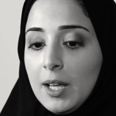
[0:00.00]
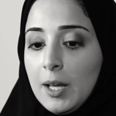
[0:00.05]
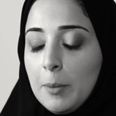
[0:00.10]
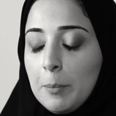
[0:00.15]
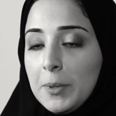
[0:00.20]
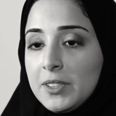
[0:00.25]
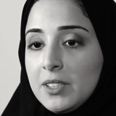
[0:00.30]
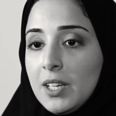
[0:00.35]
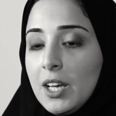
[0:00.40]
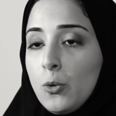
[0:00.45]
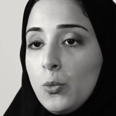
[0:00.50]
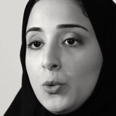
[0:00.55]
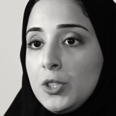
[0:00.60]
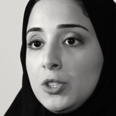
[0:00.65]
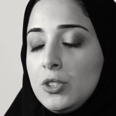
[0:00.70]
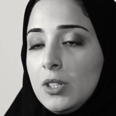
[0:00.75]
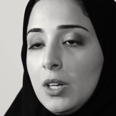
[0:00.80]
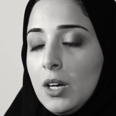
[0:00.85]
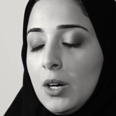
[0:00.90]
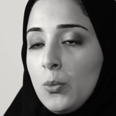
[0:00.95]
but I
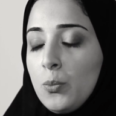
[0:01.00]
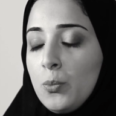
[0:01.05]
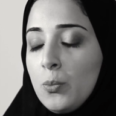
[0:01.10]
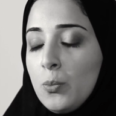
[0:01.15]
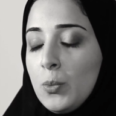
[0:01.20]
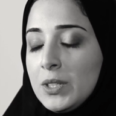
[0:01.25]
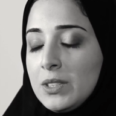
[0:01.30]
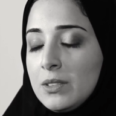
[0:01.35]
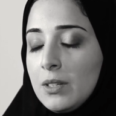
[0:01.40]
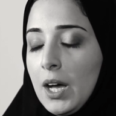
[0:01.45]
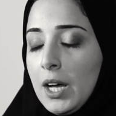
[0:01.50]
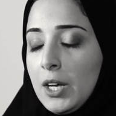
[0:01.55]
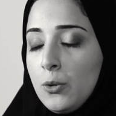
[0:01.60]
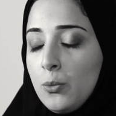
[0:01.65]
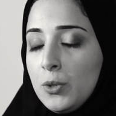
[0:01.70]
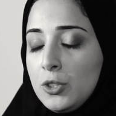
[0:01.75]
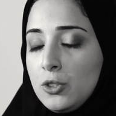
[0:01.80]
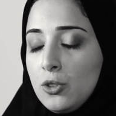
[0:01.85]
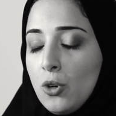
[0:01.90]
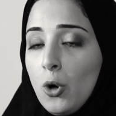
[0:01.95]

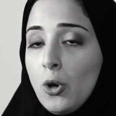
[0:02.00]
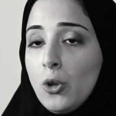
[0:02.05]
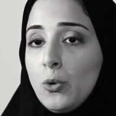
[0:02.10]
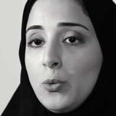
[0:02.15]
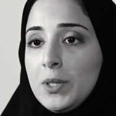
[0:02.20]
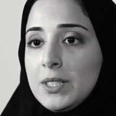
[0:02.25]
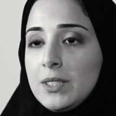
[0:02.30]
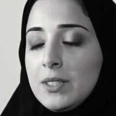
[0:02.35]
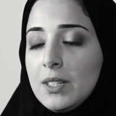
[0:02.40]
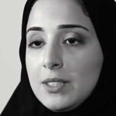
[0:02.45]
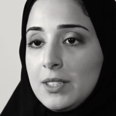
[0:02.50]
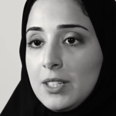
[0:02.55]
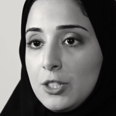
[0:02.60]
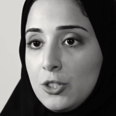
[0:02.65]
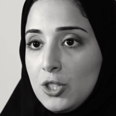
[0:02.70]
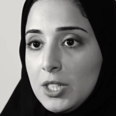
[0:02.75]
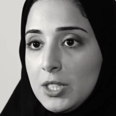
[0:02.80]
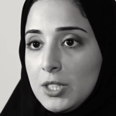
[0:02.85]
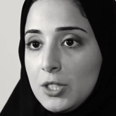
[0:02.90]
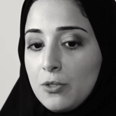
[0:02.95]
would always
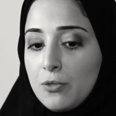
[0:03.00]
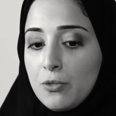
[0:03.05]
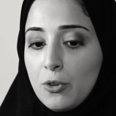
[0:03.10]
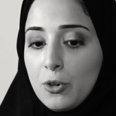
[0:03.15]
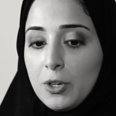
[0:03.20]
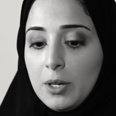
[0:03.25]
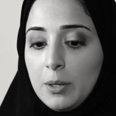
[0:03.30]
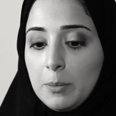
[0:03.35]
suggest for